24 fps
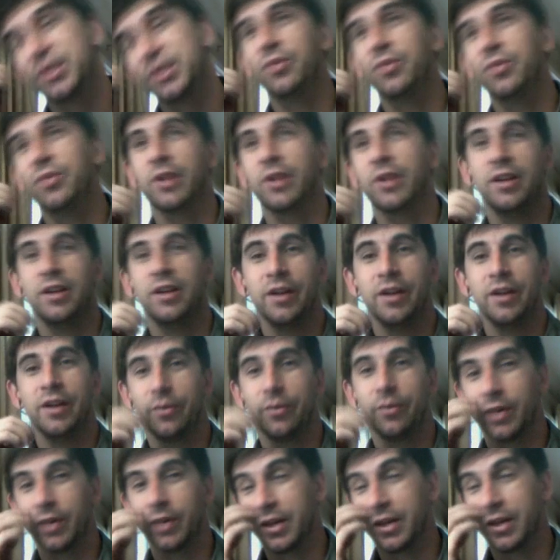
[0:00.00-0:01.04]
working on it.
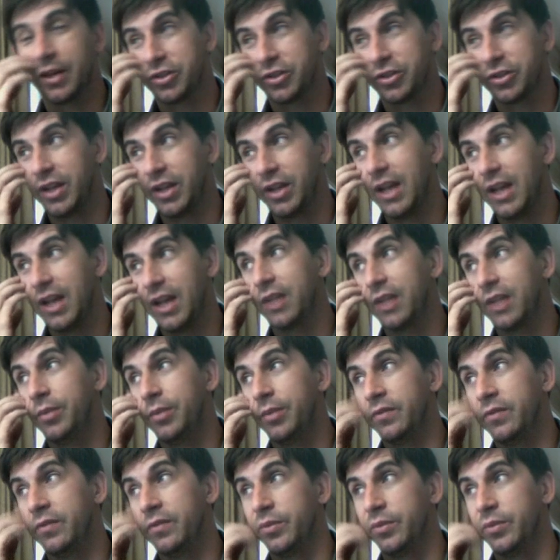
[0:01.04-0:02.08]
We're actually hitting a bit
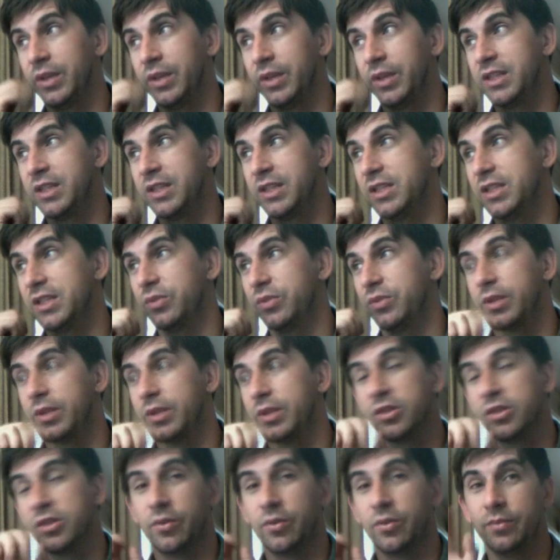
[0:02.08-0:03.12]
of a release this week,
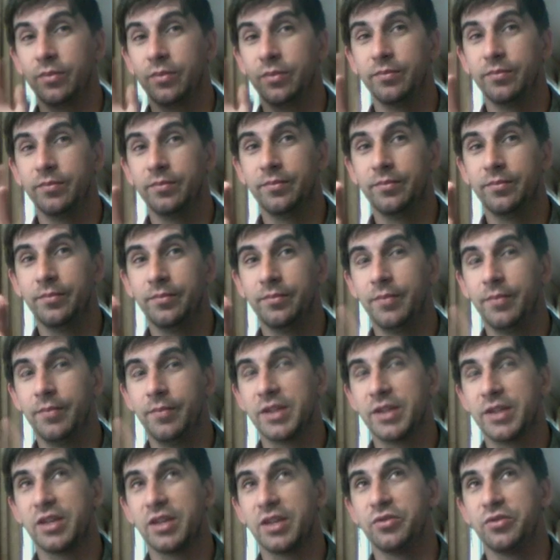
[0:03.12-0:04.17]
so my
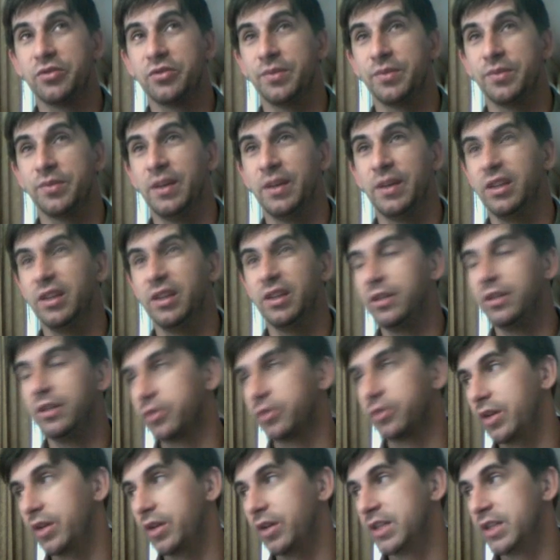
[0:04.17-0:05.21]
schedule's been a little
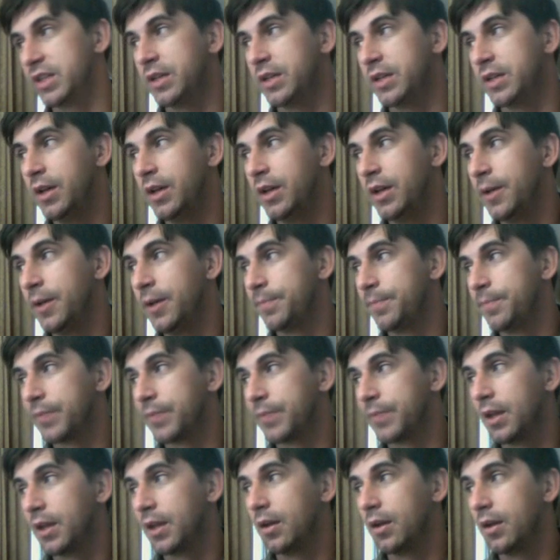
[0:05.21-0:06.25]
crazy.
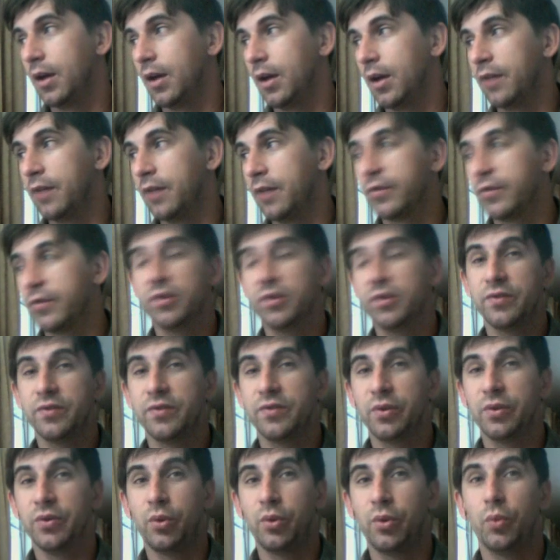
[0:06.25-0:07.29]
For those of
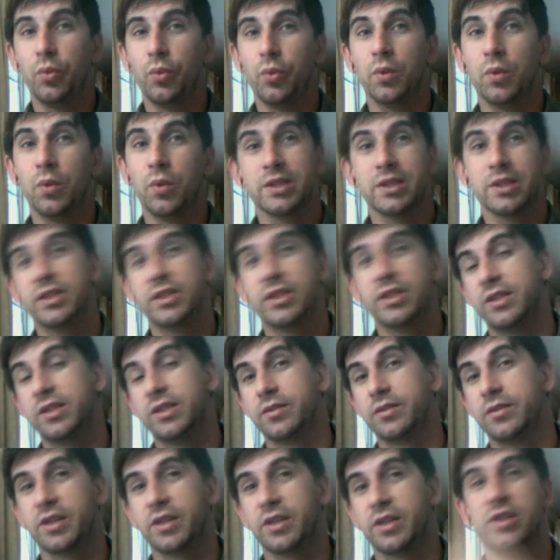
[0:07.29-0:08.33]
you who want to
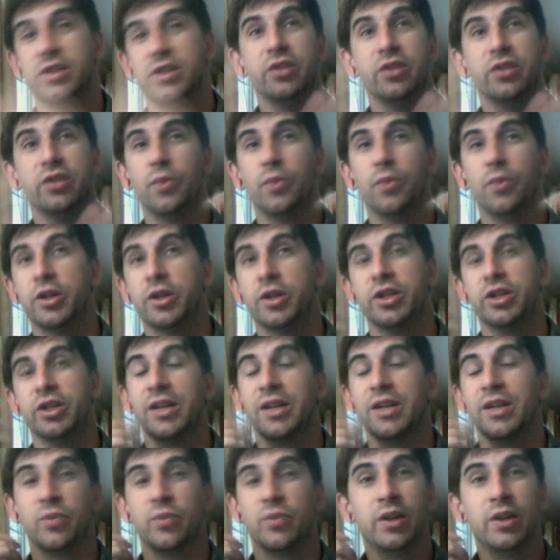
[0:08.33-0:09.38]
continue watching
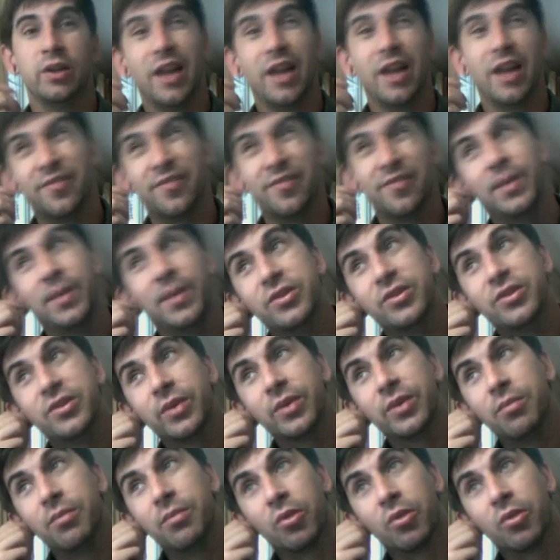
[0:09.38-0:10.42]
as well, I've been
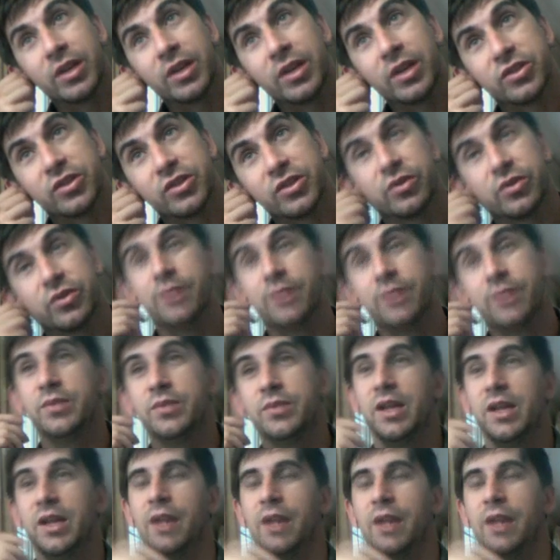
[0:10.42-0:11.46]
doing morning streams,
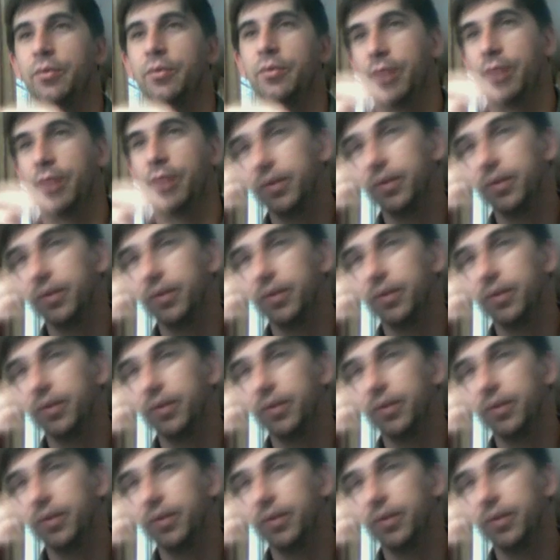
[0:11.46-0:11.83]
and I will probably